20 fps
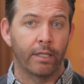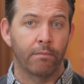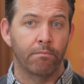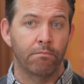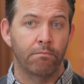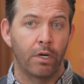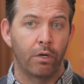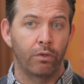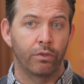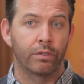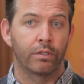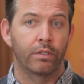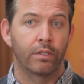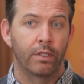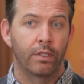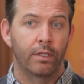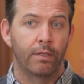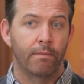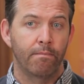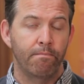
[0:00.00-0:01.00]
the most
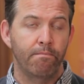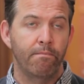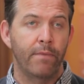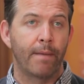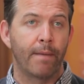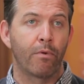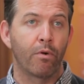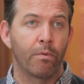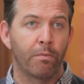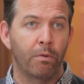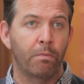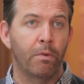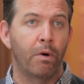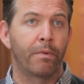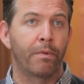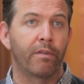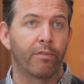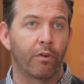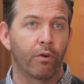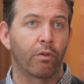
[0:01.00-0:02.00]
memorable
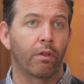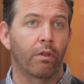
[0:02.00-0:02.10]
moment of her